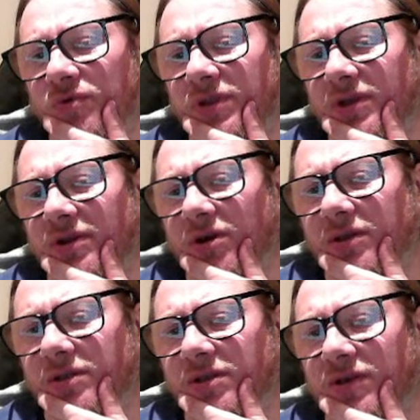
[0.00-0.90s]
then
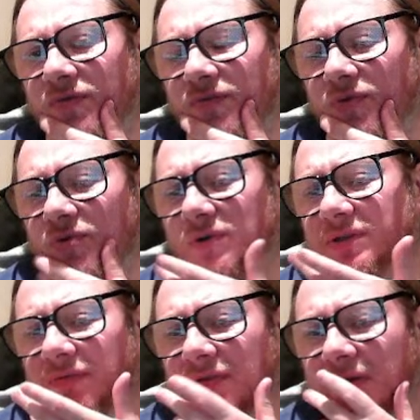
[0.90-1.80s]
knight d4,
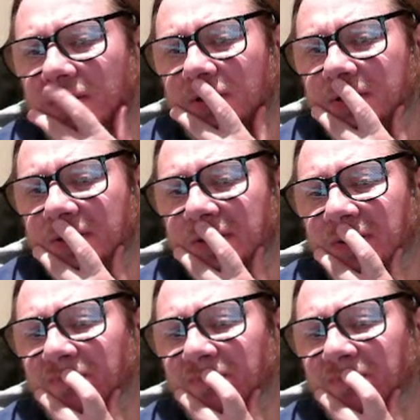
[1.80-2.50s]
stuff like this.